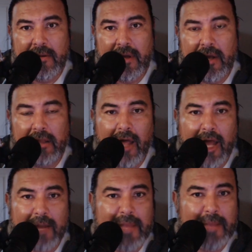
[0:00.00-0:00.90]
a
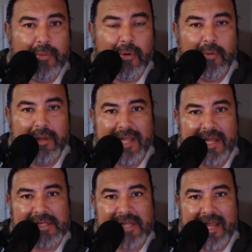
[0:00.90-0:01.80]
lot of people, when they
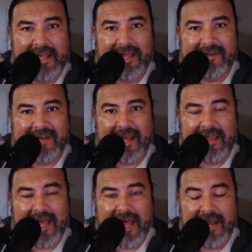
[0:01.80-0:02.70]
say things like
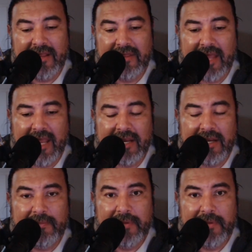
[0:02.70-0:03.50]
that, they